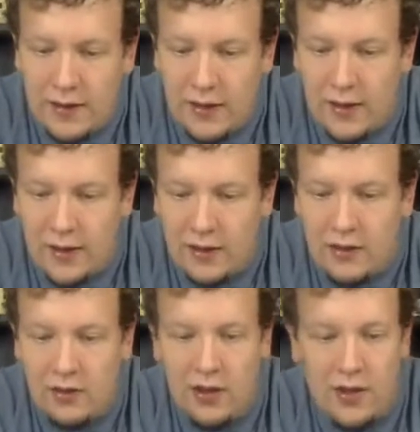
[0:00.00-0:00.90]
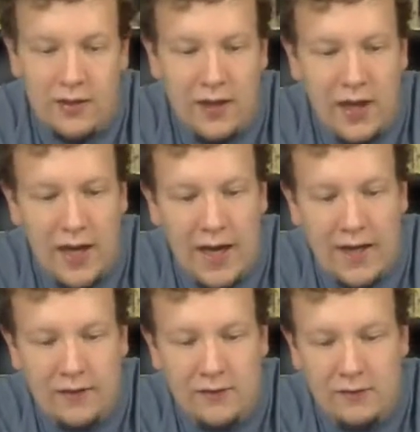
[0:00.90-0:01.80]
a cloth
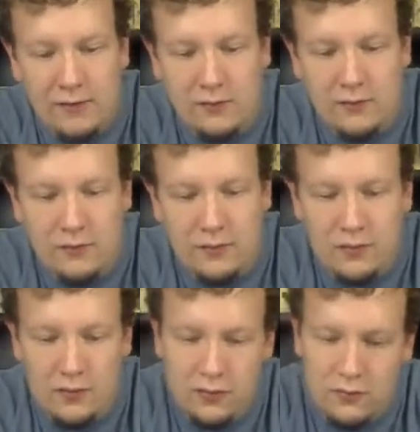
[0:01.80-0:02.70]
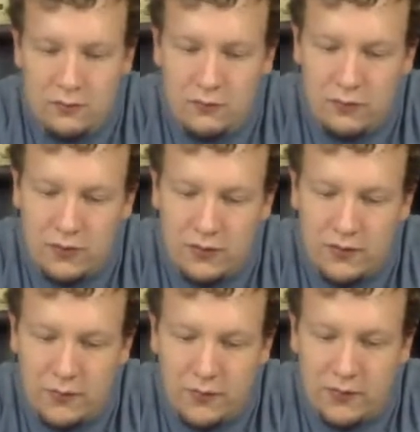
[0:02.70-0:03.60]
hat, which
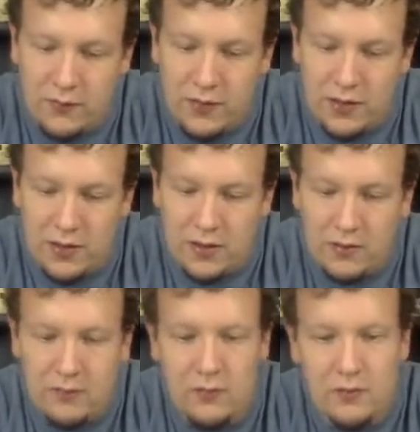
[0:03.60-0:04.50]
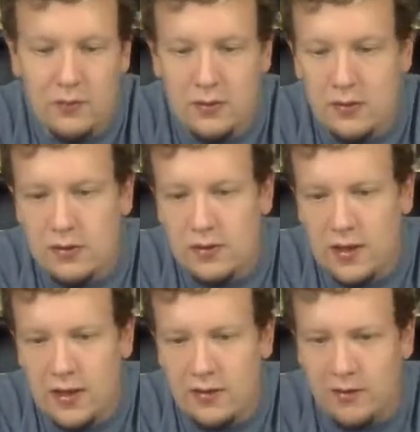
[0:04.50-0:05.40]
is supposed to be
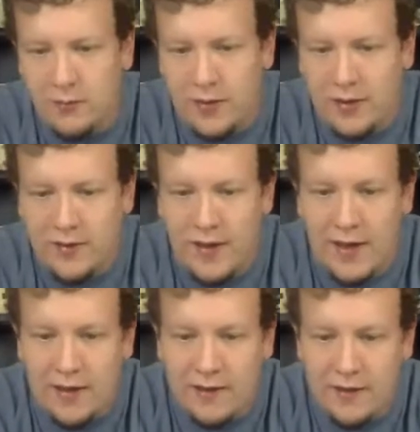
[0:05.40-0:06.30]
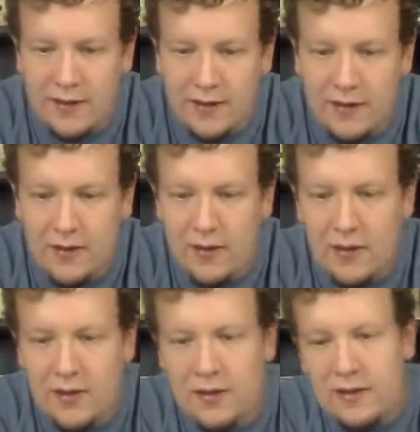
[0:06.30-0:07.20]
kind of up like that, I think.
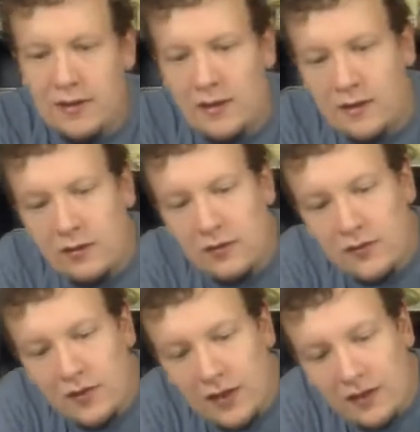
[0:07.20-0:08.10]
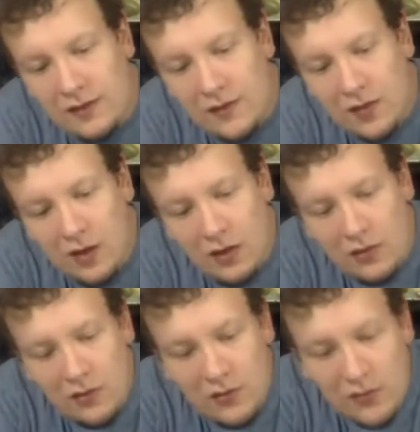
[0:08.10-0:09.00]
And then looks like his
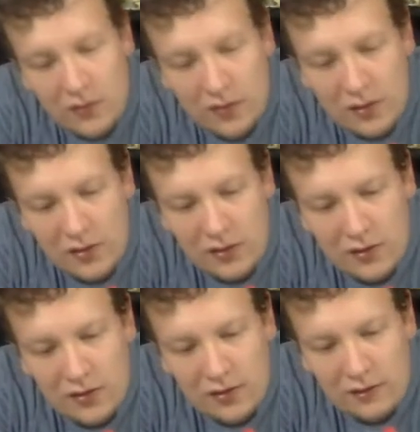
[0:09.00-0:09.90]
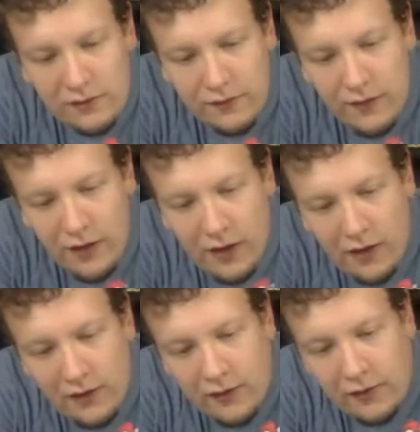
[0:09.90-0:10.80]
collars, a
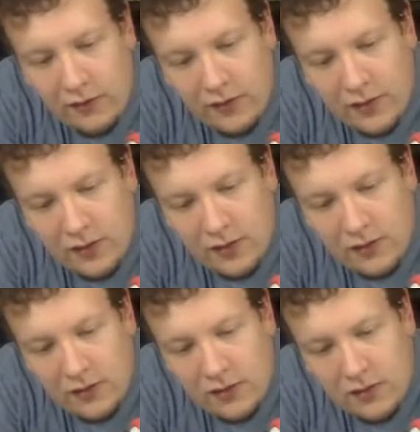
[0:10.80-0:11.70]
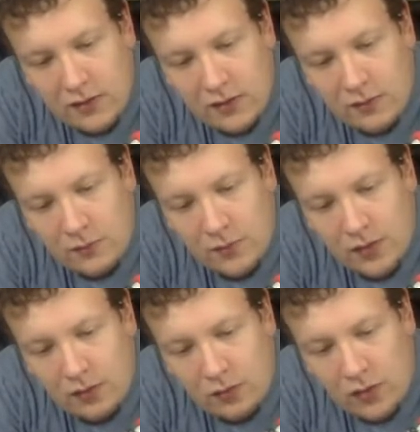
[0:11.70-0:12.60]
faux leather thing, a
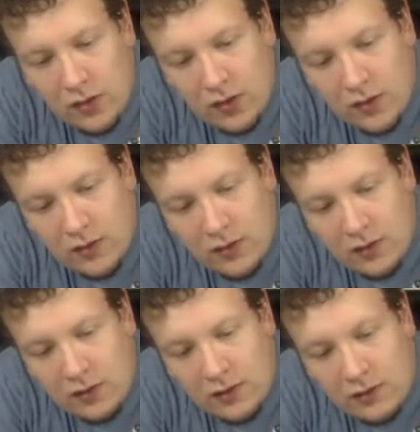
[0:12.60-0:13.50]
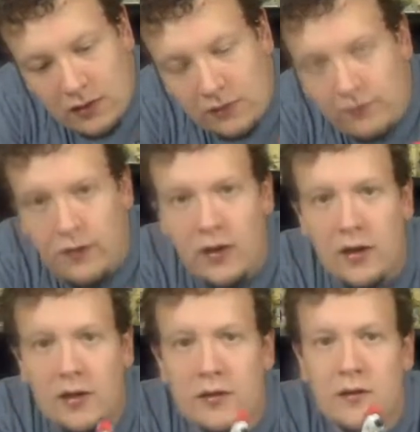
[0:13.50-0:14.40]
metal ring, and another
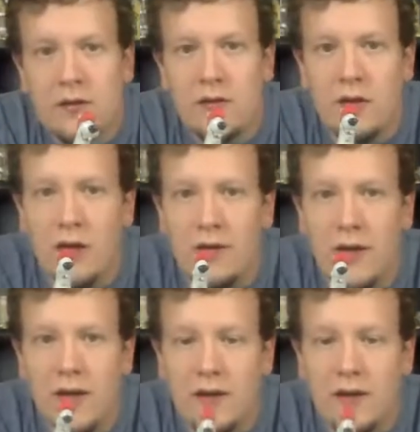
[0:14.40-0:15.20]
faux dog tag.